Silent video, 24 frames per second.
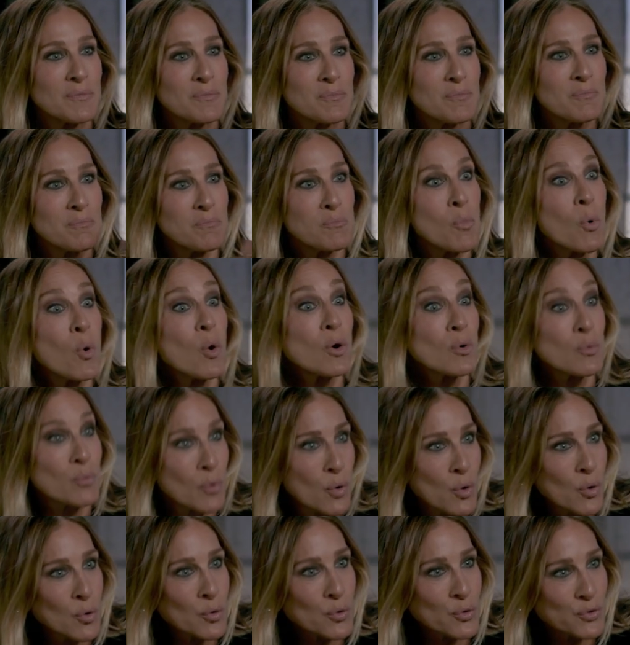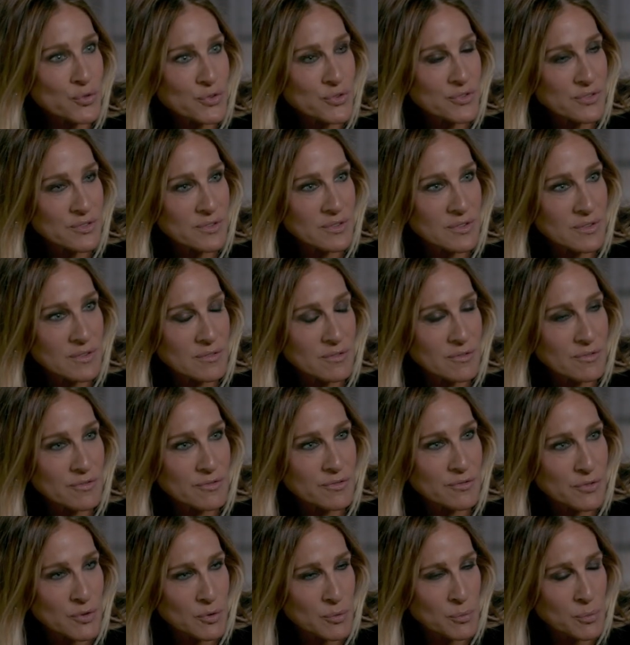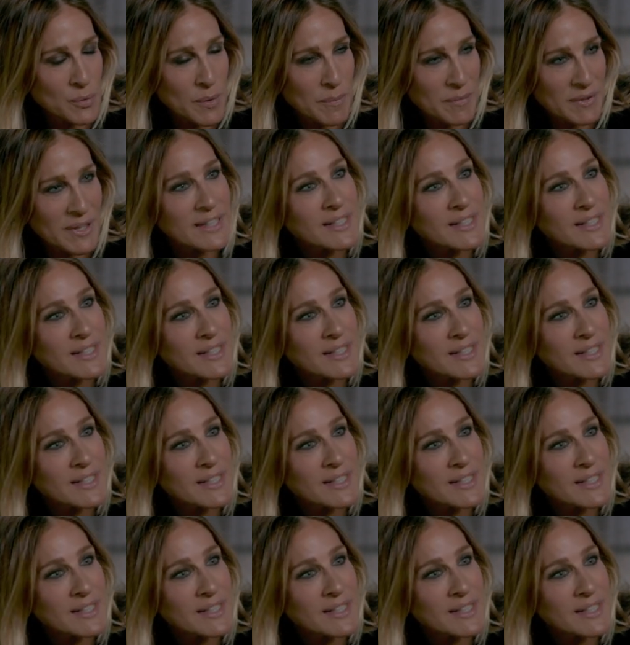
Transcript: more roles for women?